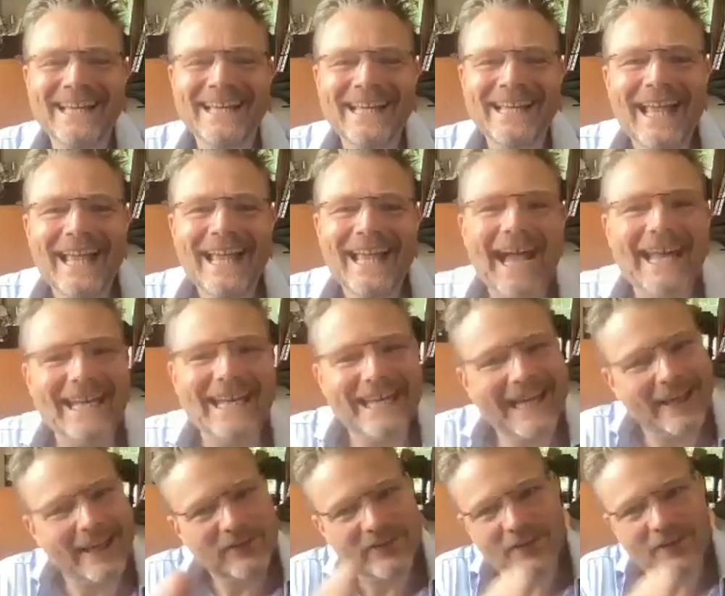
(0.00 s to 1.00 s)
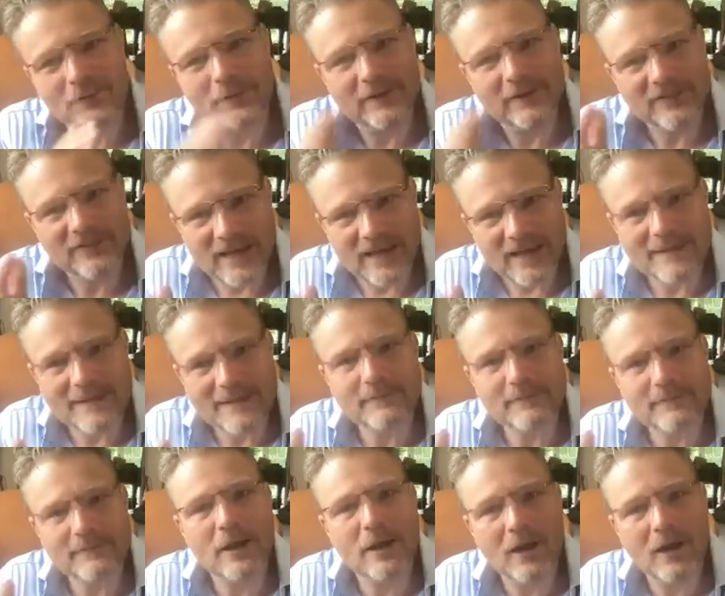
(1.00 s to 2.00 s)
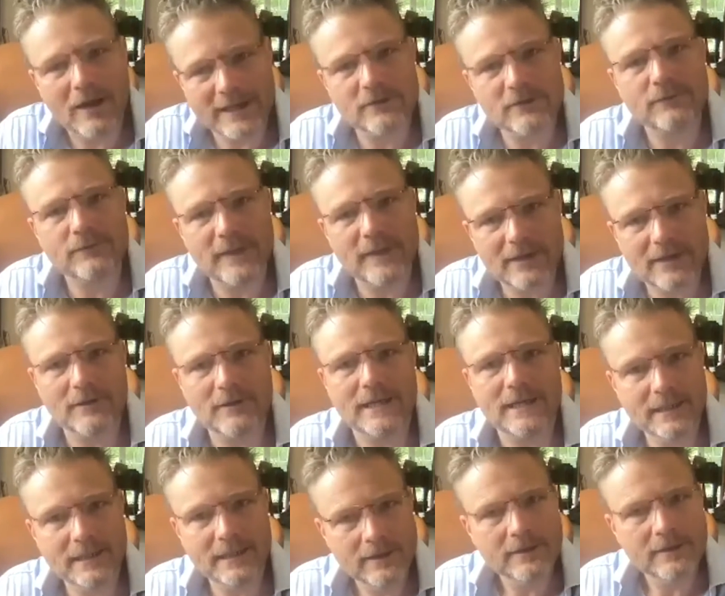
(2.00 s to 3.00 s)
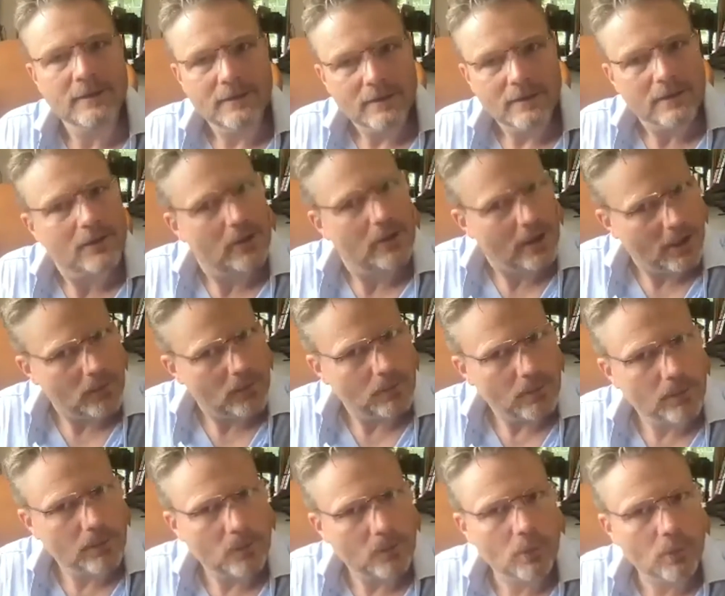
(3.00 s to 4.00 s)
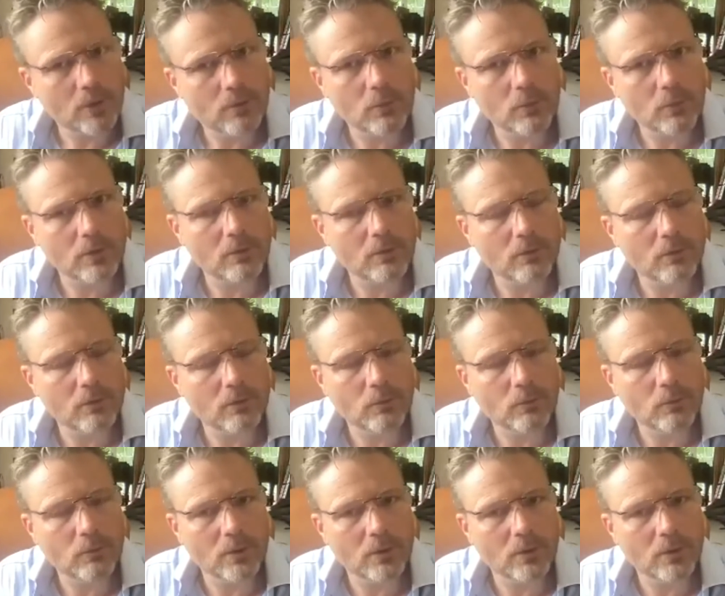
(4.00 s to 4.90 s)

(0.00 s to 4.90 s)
and it gets, so the same kind of theory, you know, w- w- w- would fit with that.